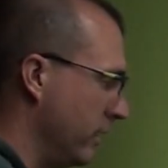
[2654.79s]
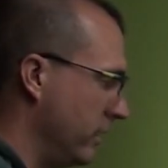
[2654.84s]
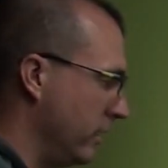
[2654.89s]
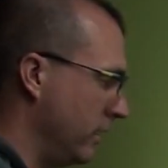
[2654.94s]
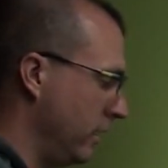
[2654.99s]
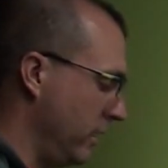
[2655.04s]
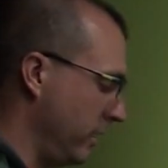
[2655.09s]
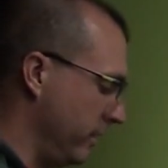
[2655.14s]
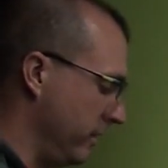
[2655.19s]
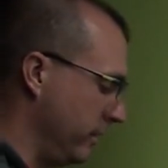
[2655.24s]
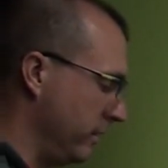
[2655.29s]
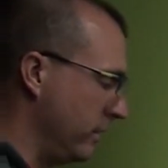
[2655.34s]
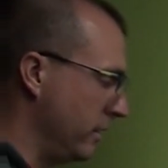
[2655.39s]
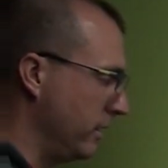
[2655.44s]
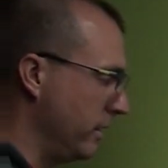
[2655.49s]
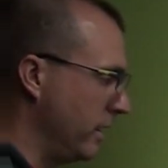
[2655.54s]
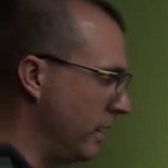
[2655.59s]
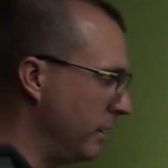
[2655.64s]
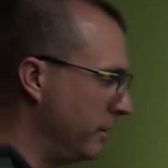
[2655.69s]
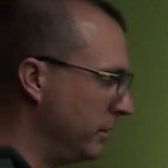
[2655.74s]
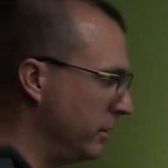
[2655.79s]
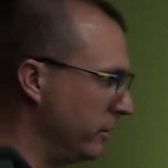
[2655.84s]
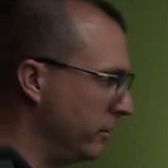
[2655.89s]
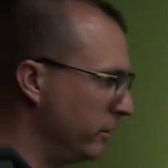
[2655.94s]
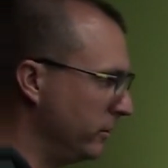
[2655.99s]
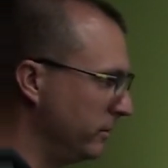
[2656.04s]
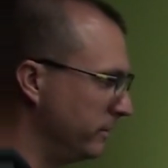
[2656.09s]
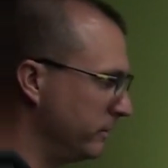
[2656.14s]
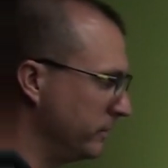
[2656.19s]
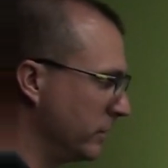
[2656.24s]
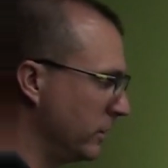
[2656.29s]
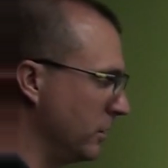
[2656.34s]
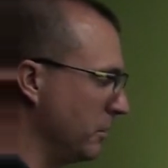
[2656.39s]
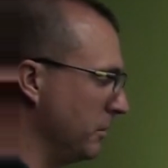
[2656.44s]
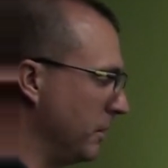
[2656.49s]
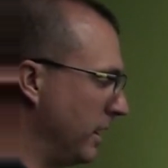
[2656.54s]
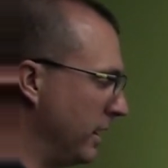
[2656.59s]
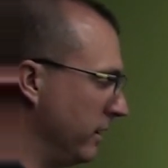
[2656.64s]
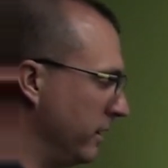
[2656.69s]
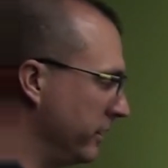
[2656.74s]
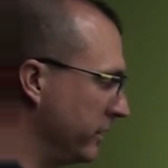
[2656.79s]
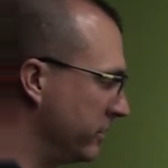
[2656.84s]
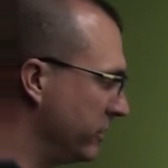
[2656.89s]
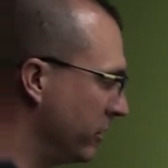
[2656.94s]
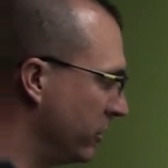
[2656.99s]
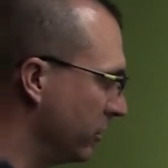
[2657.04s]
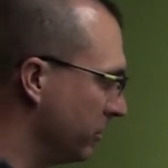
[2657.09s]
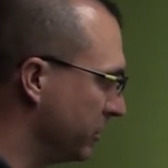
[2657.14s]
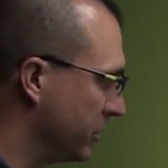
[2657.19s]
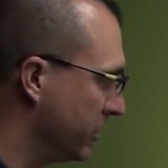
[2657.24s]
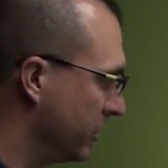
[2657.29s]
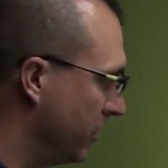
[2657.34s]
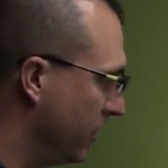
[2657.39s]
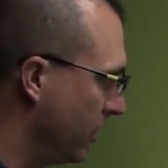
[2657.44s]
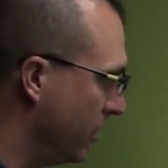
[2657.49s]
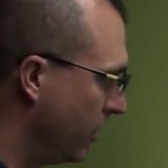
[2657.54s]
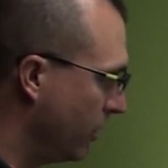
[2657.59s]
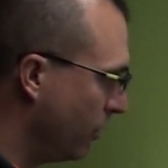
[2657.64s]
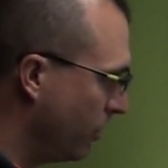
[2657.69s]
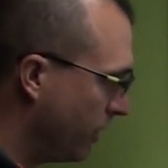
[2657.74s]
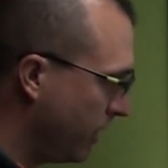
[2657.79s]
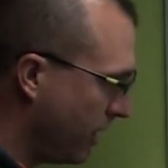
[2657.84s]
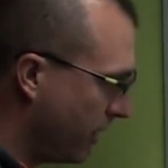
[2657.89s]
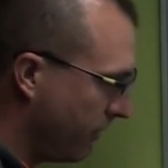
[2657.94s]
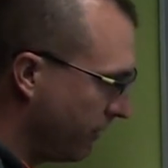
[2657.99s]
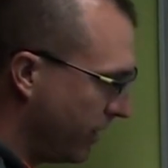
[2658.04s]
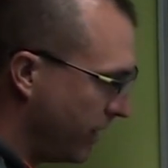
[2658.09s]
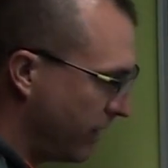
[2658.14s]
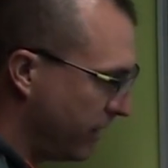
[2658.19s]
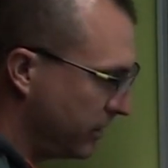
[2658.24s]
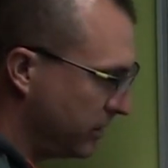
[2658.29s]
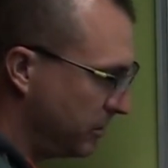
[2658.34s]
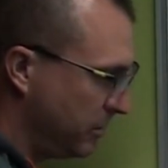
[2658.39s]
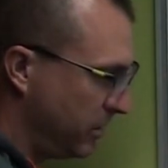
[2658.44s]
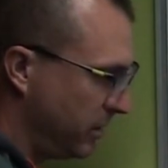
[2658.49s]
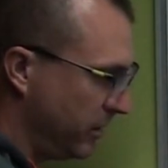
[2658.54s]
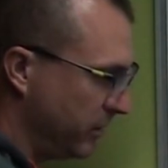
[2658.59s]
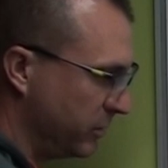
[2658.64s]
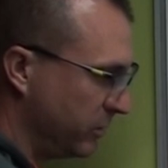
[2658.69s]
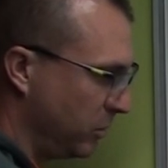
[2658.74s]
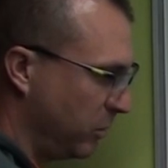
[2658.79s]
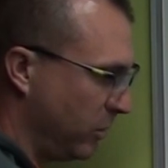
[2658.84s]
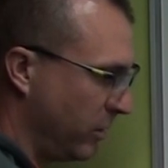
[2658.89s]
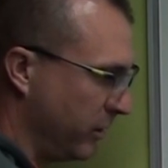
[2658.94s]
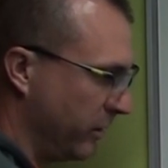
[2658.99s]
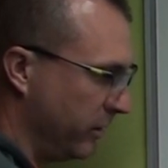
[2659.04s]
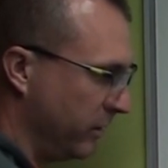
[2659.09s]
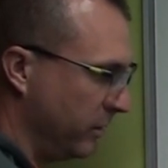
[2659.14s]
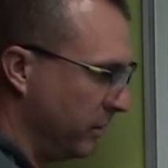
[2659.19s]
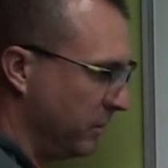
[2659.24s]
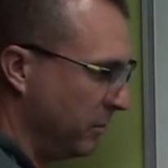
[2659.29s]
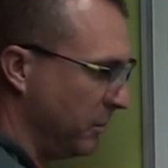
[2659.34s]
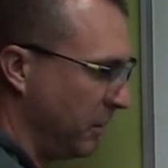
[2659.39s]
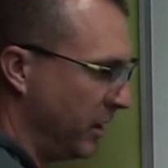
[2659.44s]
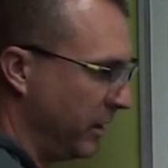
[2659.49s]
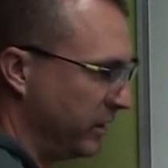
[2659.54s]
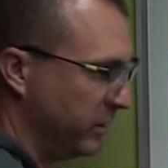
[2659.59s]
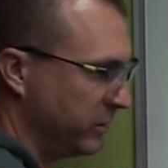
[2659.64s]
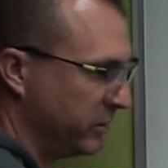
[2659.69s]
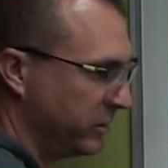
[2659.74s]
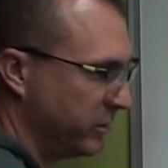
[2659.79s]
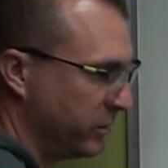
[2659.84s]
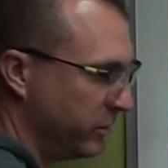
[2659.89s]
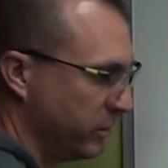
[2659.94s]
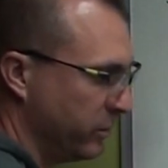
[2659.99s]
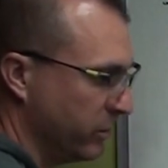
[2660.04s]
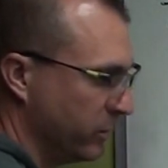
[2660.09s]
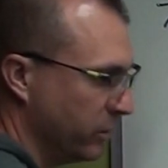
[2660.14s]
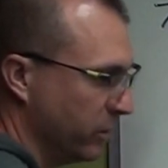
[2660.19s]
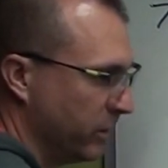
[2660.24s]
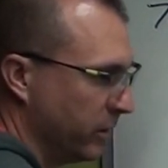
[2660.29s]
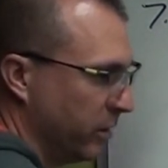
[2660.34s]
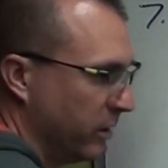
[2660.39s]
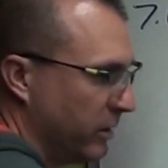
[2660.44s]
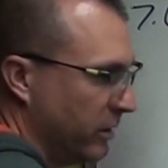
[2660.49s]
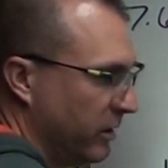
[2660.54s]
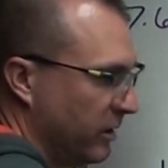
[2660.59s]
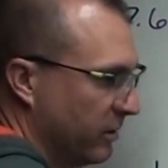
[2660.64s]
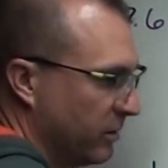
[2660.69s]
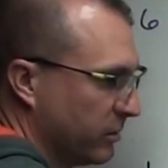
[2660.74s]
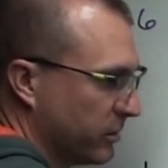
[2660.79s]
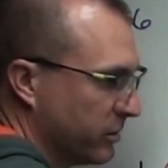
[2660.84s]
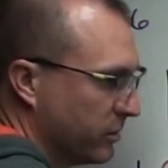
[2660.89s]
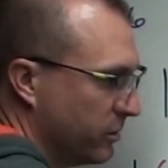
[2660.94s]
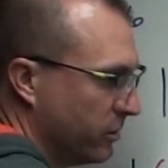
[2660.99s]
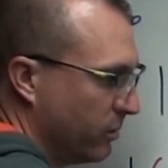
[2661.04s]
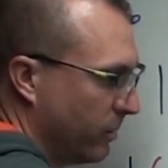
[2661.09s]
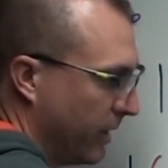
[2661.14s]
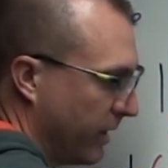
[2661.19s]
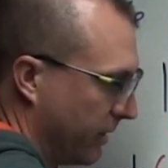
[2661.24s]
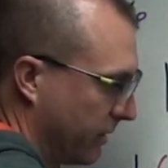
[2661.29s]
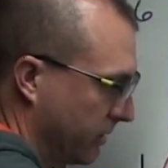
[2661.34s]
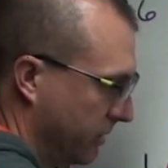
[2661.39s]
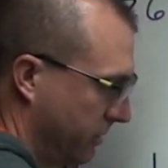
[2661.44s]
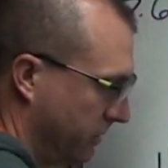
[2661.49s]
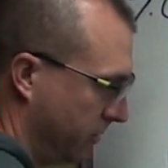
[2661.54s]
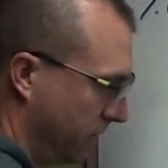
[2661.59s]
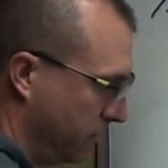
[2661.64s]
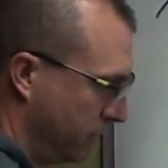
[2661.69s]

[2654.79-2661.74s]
Alright, now we do combine like terms. We have x plus 1 minus 2 equals 2x.